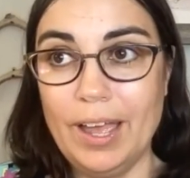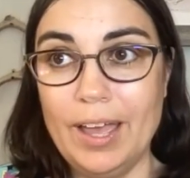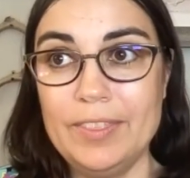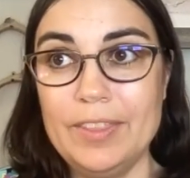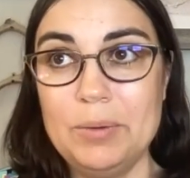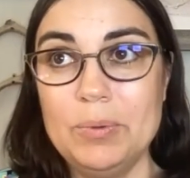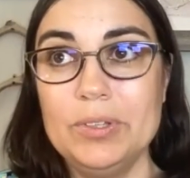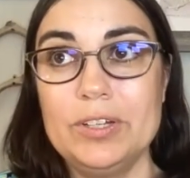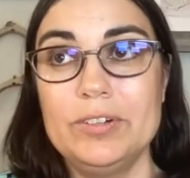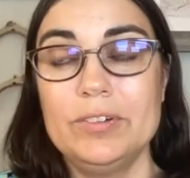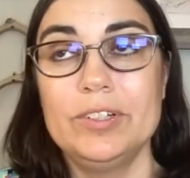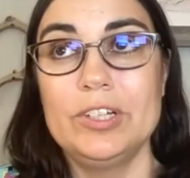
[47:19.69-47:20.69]
and they will
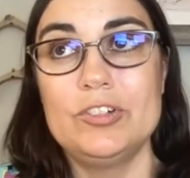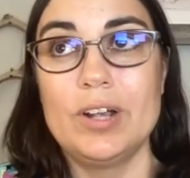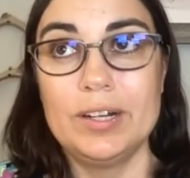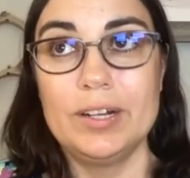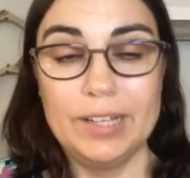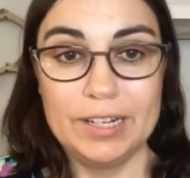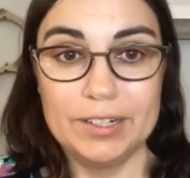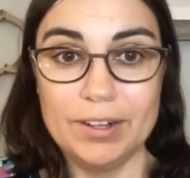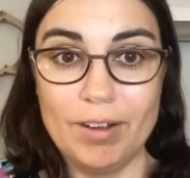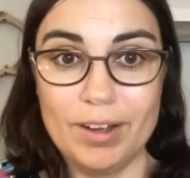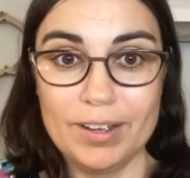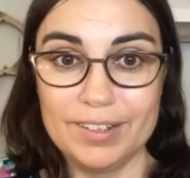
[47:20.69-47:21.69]
literally try to like
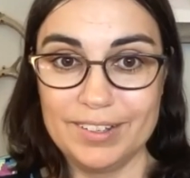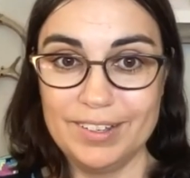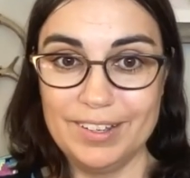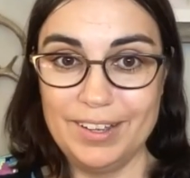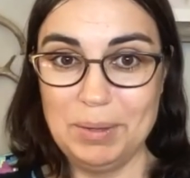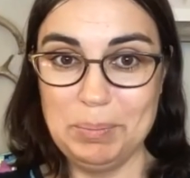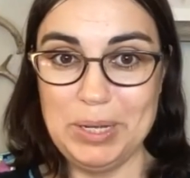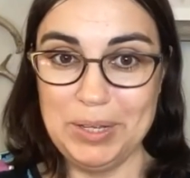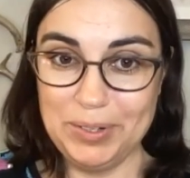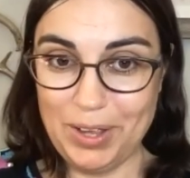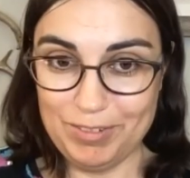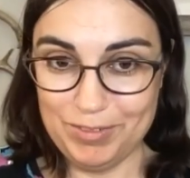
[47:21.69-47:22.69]
knock a
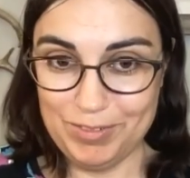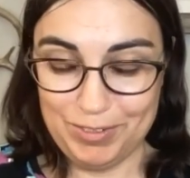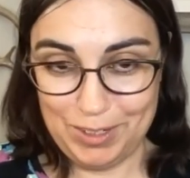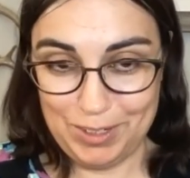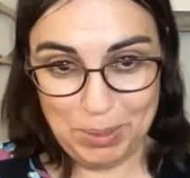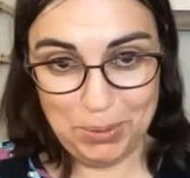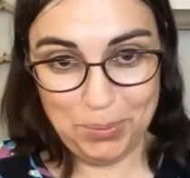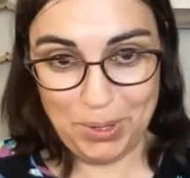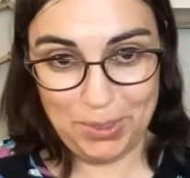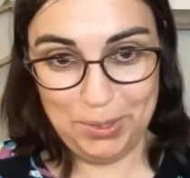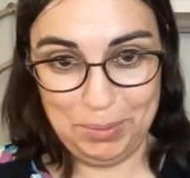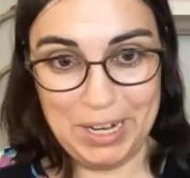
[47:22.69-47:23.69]
male off of a female
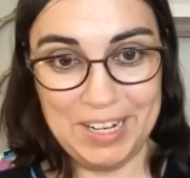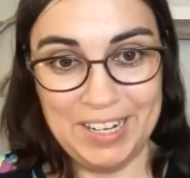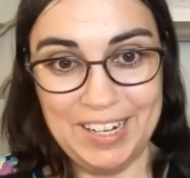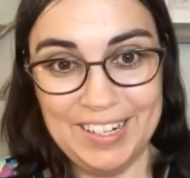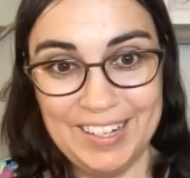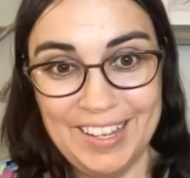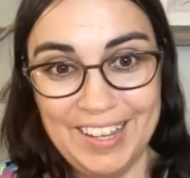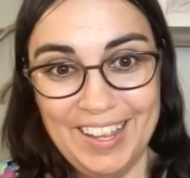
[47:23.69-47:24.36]
while they're mating.